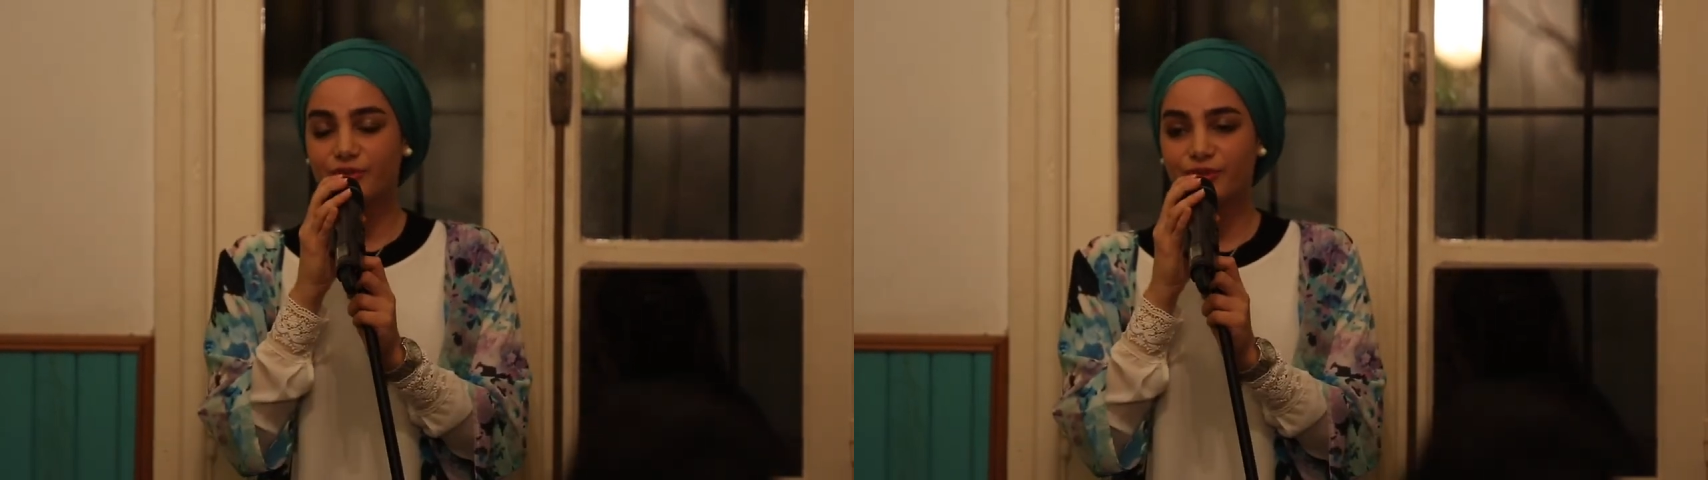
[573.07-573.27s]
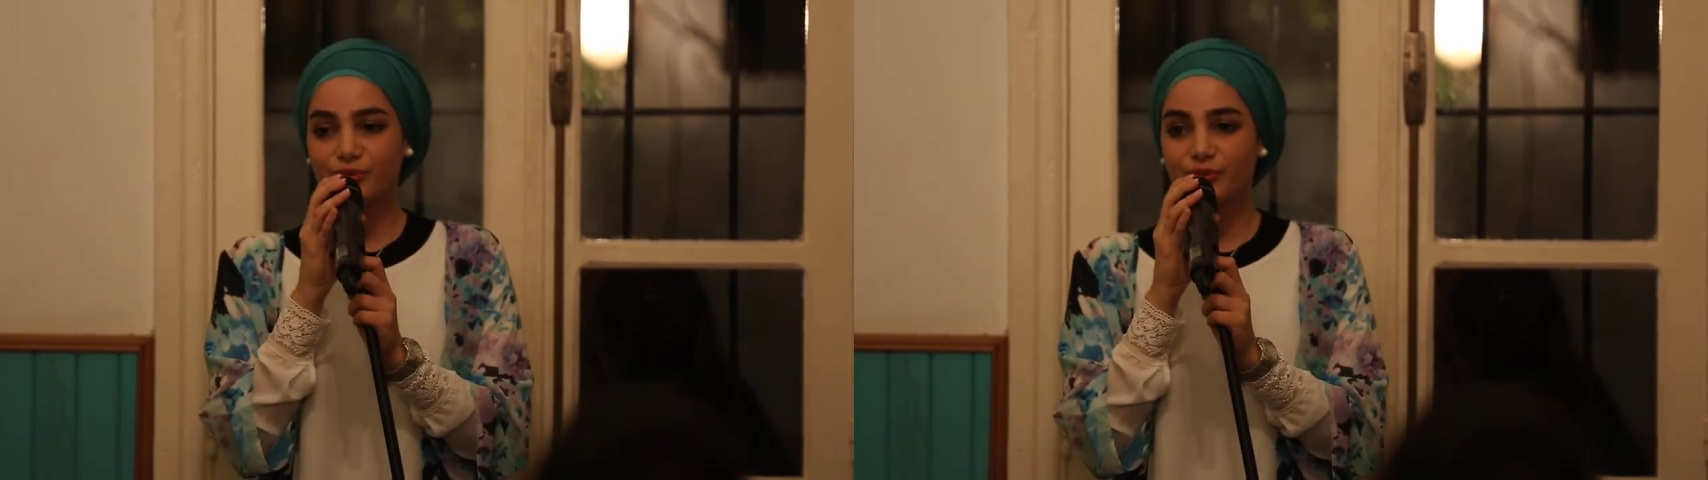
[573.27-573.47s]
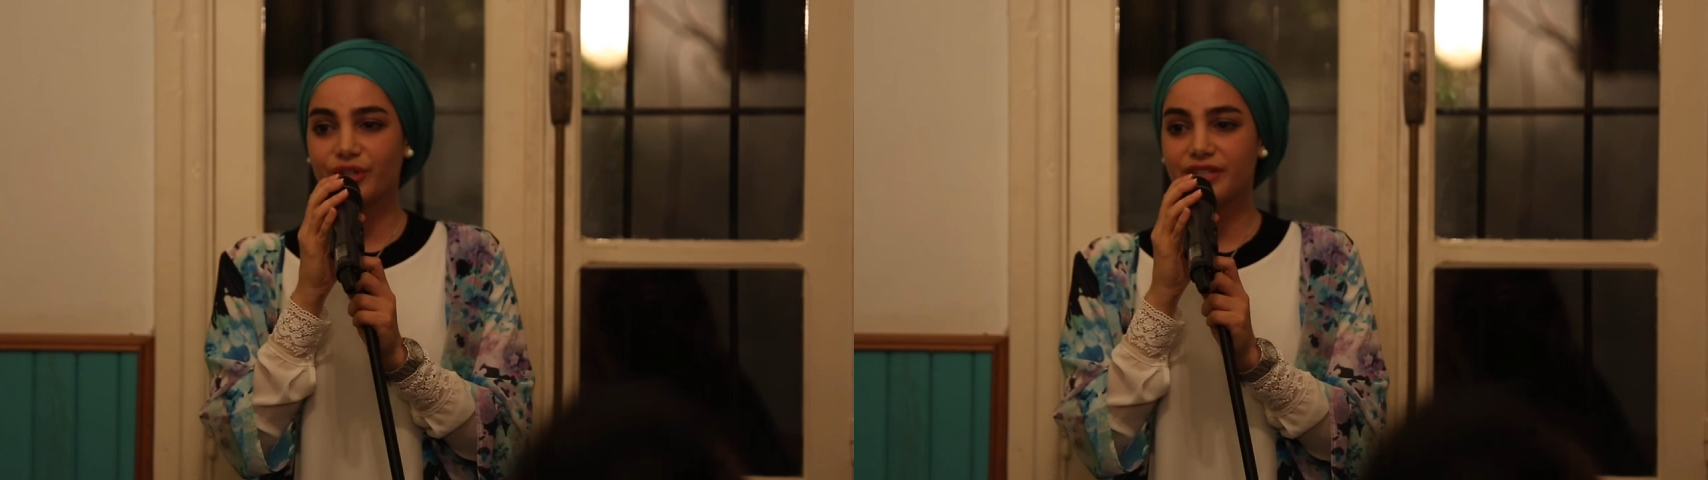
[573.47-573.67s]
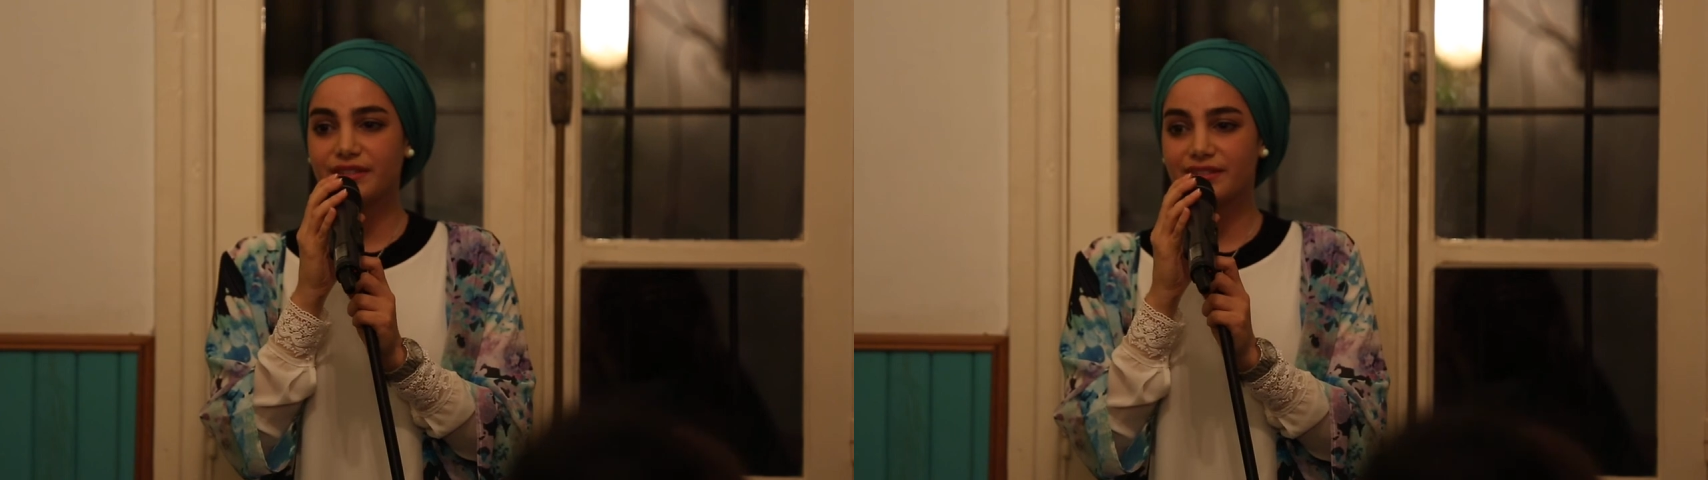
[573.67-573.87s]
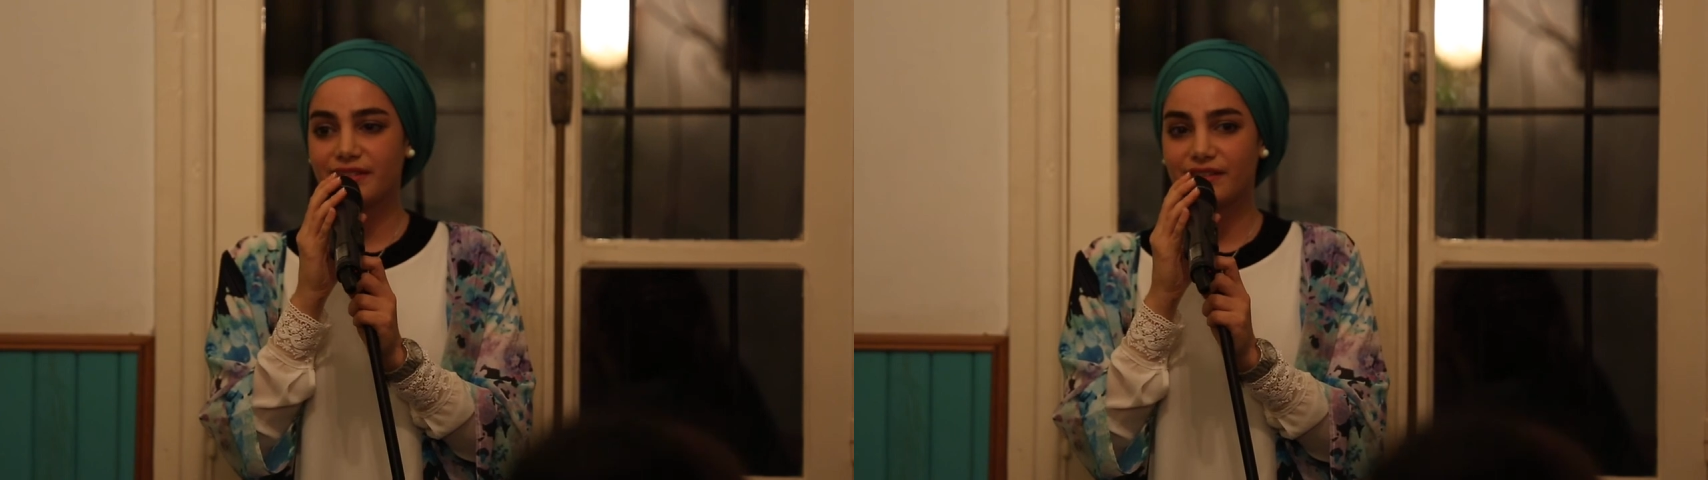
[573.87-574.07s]

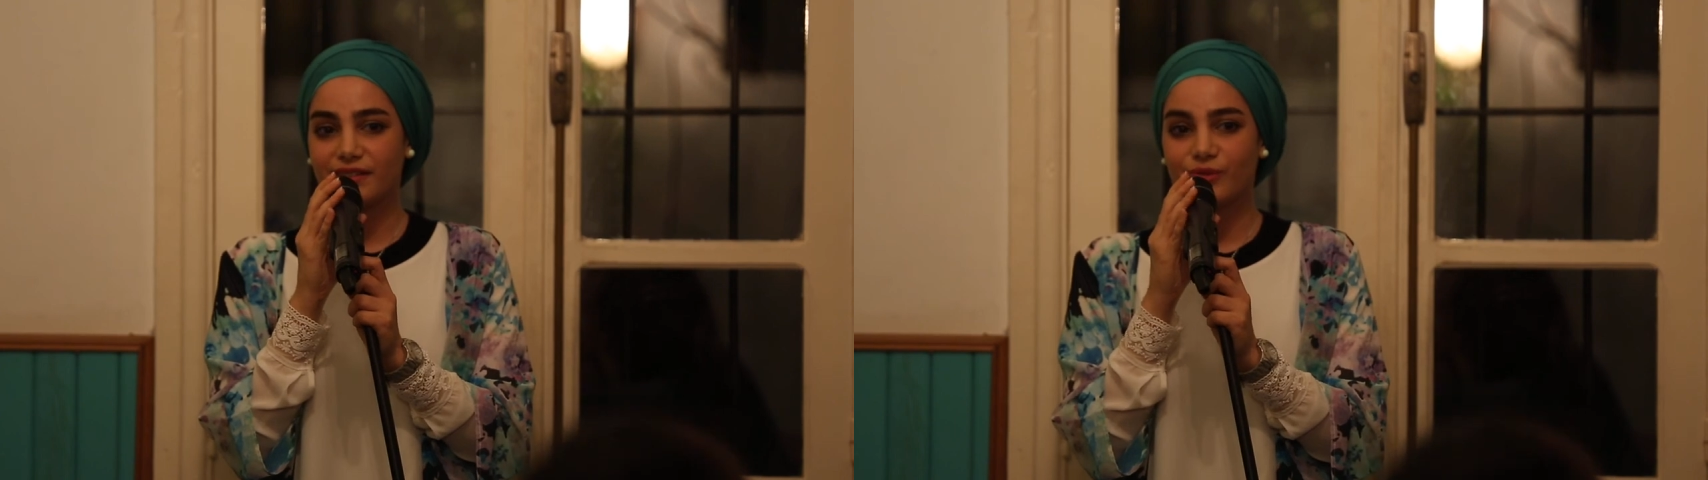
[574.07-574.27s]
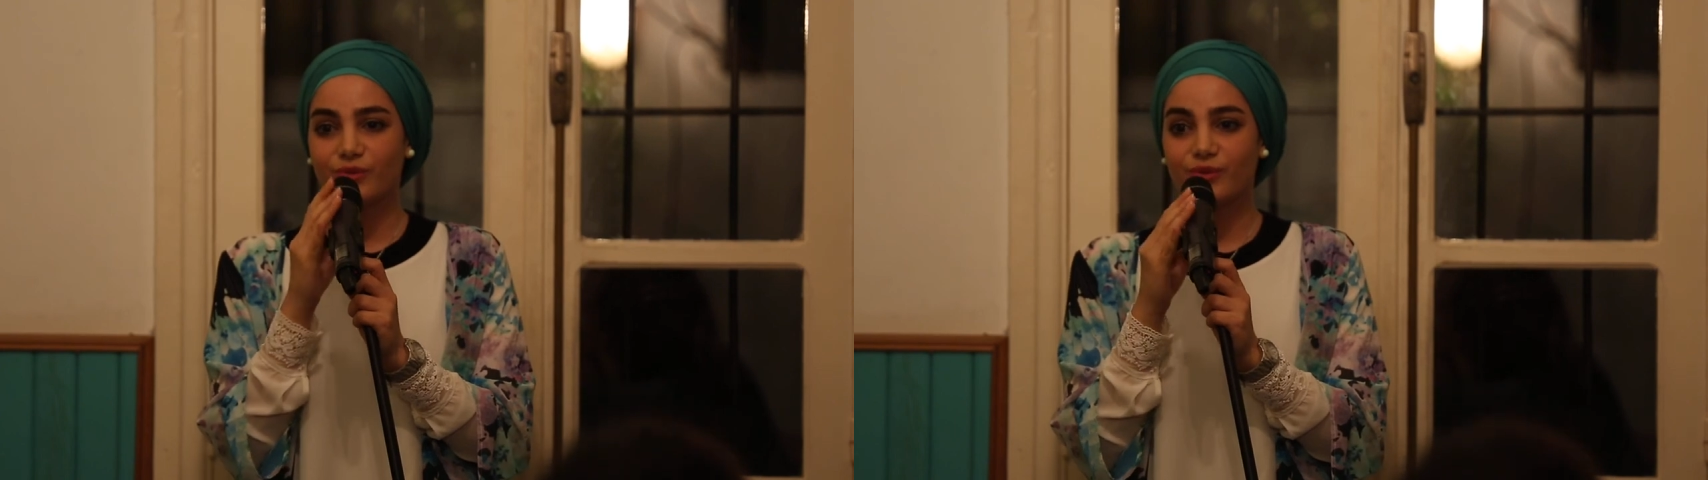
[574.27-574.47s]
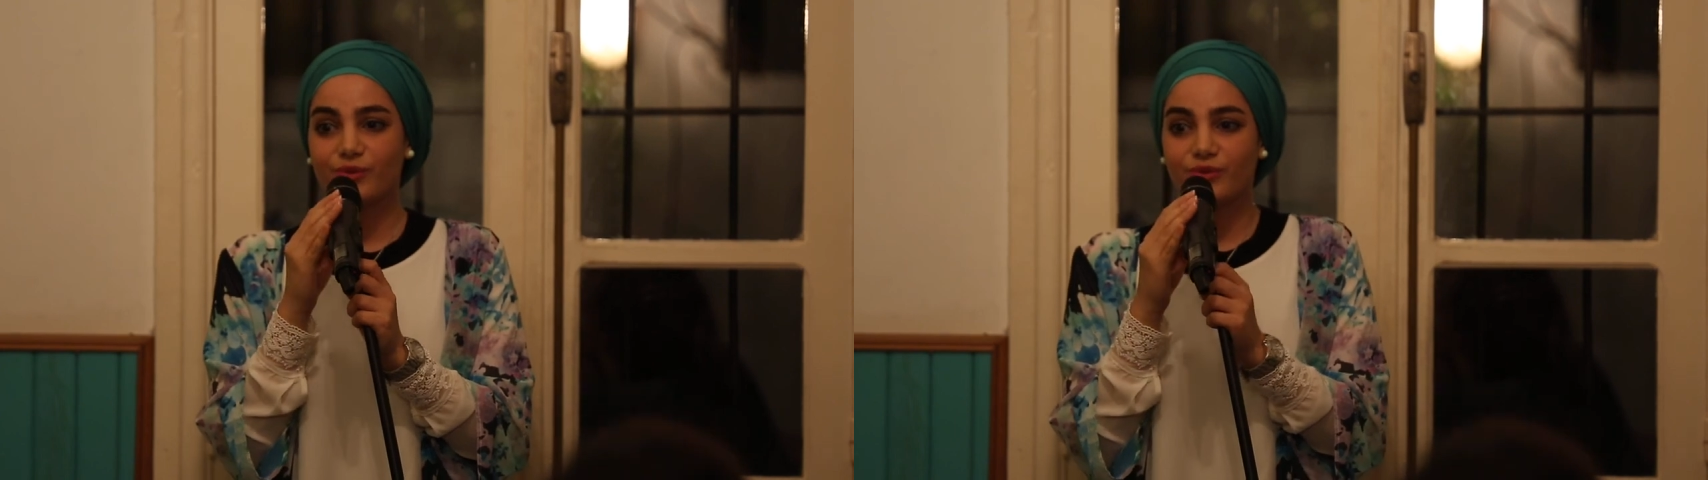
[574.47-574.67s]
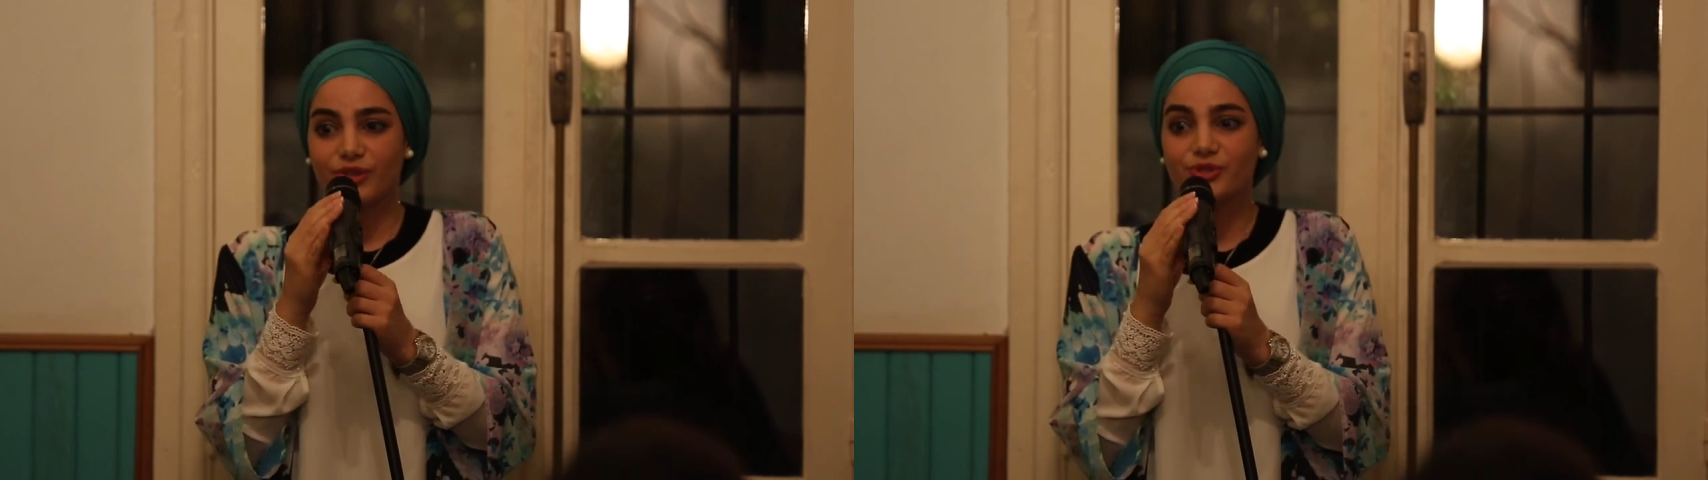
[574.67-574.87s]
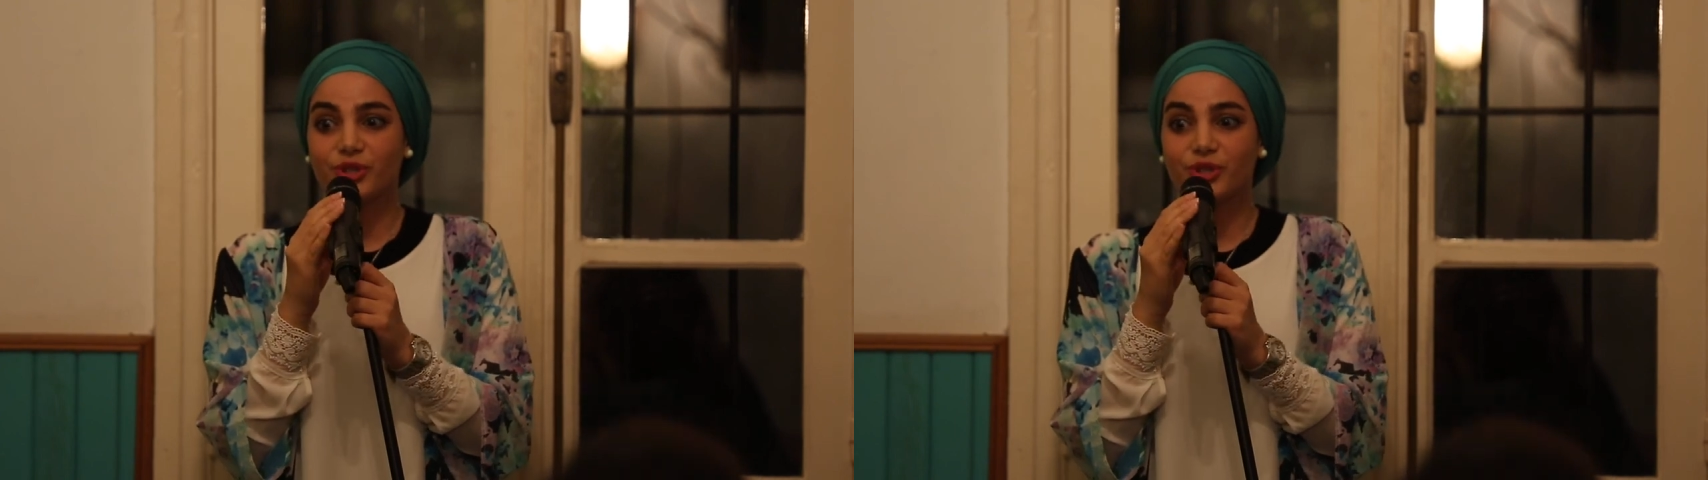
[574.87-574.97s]
towards the